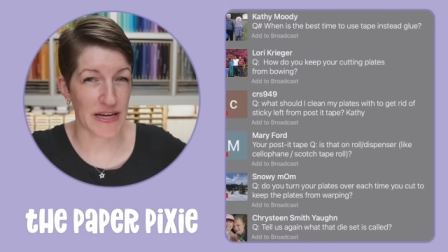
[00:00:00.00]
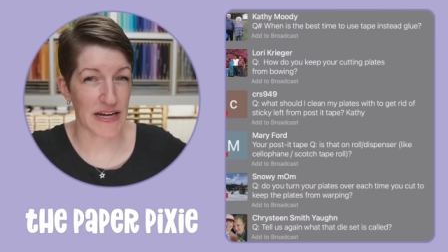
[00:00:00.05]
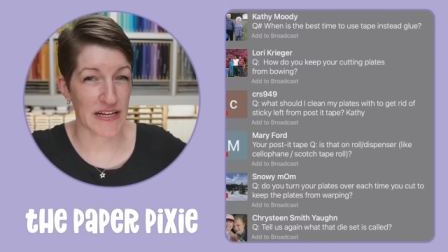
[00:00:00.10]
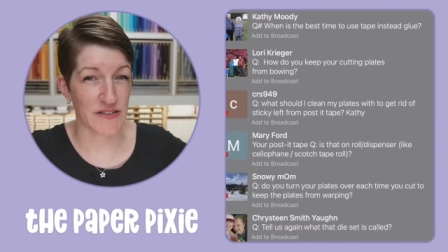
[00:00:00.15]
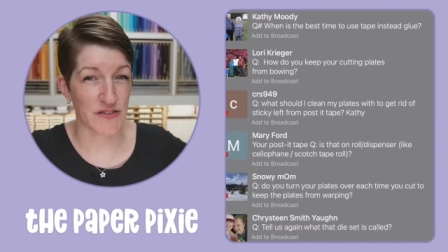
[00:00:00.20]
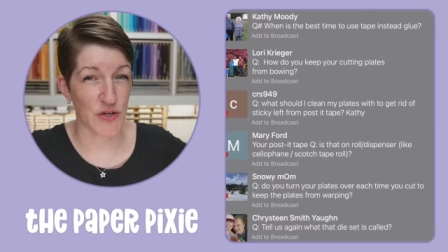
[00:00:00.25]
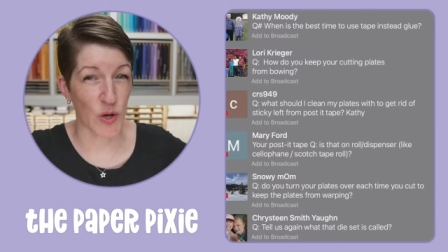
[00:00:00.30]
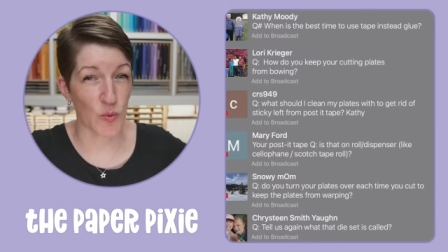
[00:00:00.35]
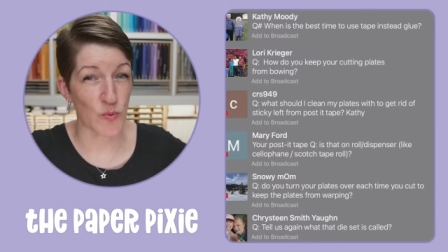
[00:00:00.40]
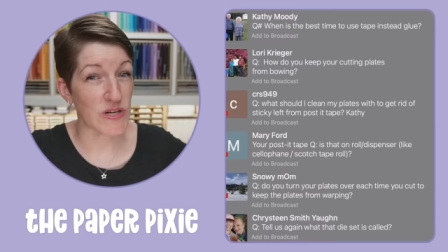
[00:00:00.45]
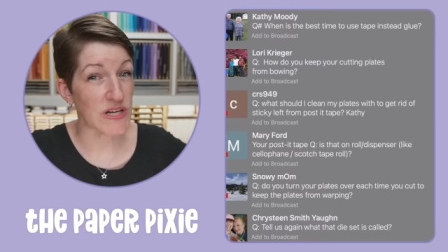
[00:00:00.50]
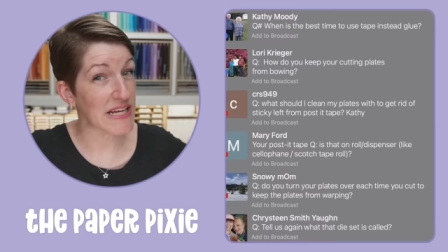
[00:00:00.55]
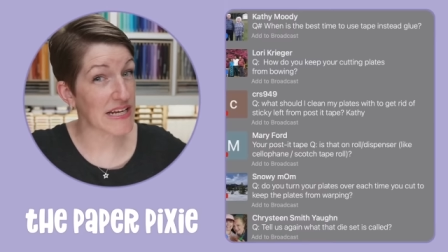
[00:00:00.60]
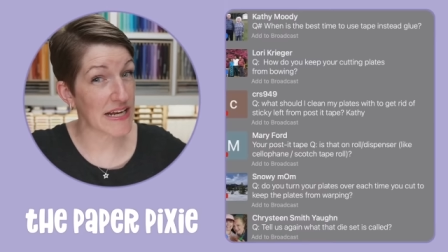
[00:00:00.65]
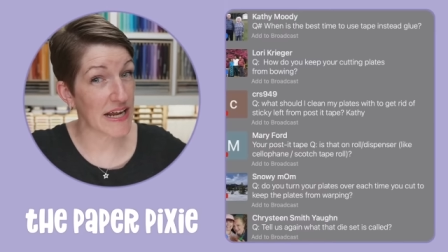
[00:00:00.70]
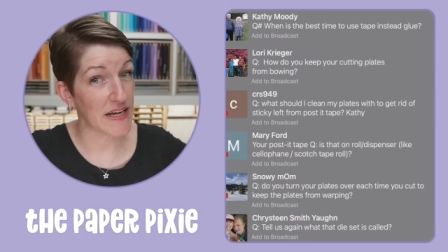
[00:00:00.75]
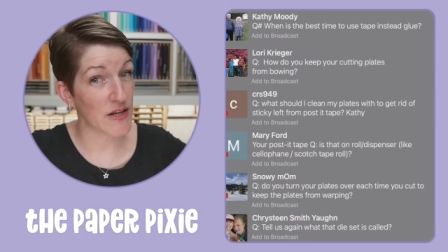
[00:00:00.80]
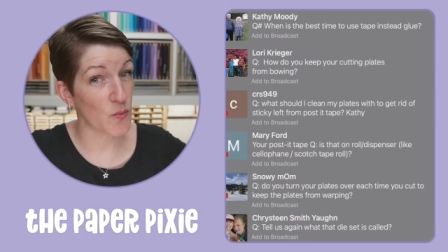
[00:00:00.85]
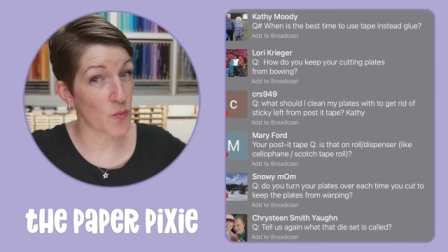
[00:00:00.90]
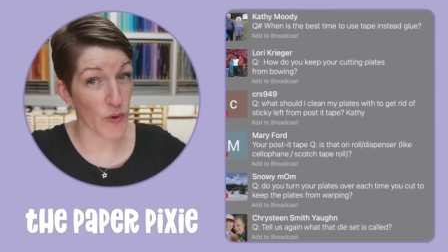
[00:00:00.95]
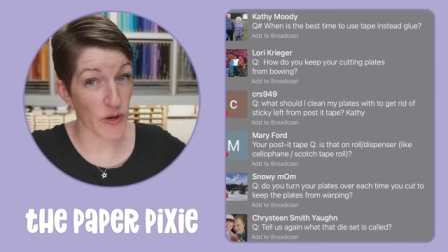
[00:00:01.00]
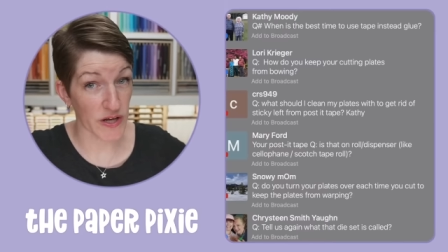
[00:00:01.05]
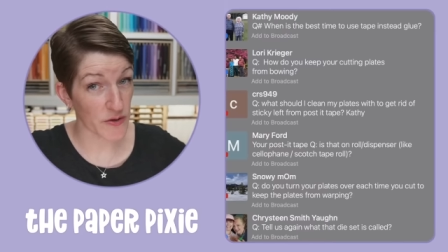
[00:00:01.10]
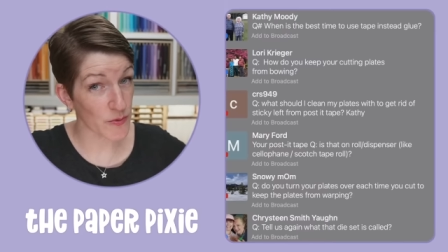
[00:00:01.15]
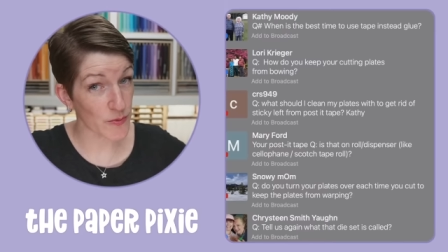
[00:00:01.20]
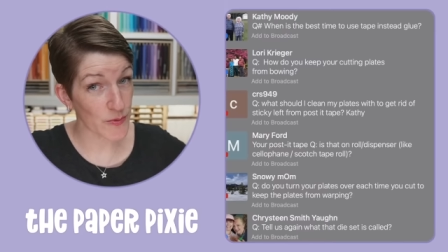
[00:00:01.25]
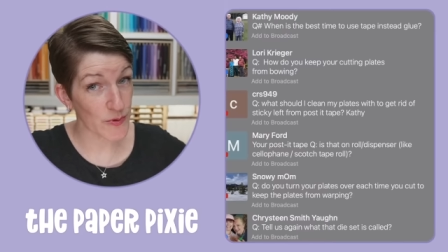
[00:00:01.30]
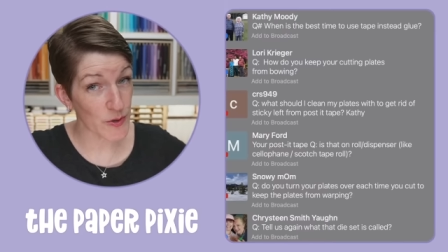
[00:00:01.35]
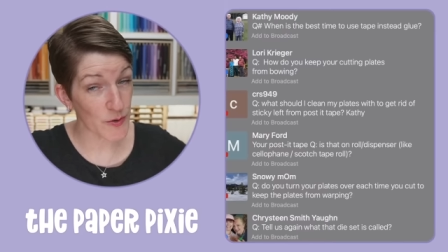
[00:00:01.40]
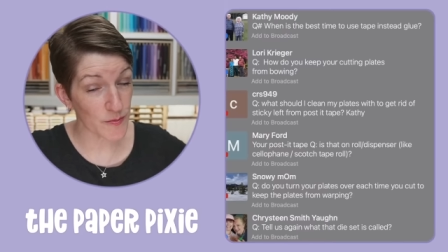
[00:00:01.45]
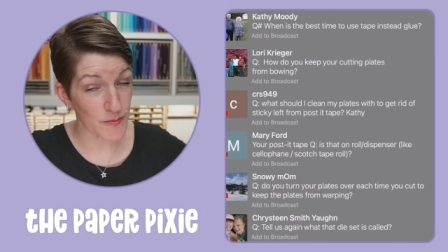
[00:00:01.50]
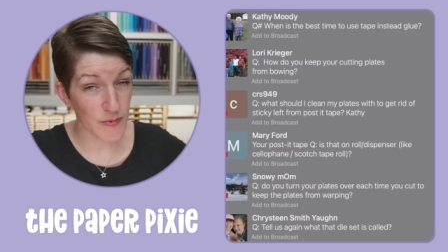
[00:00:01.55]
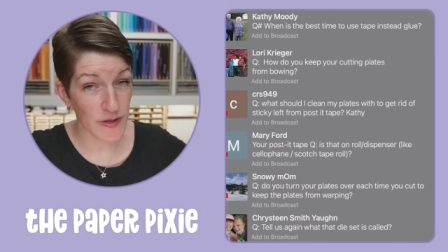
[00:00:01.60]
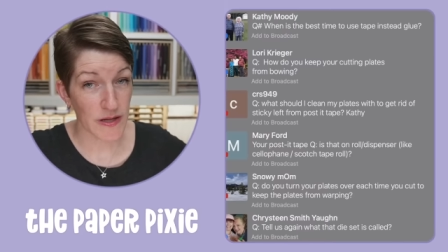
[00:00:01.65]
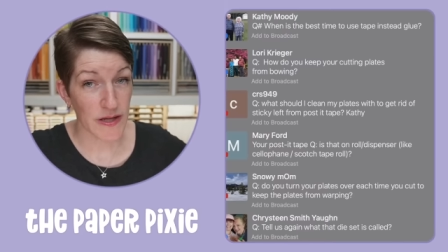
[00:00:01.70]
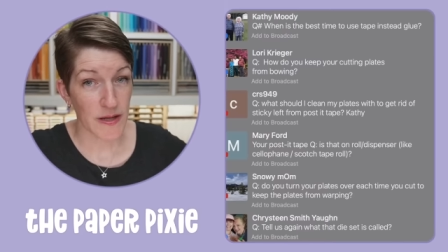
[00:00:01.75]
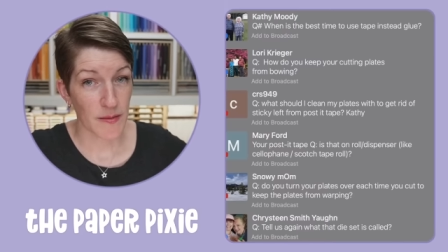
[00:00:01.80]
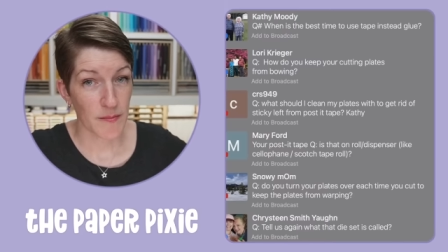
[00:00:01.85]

and I don't need any wiggle room,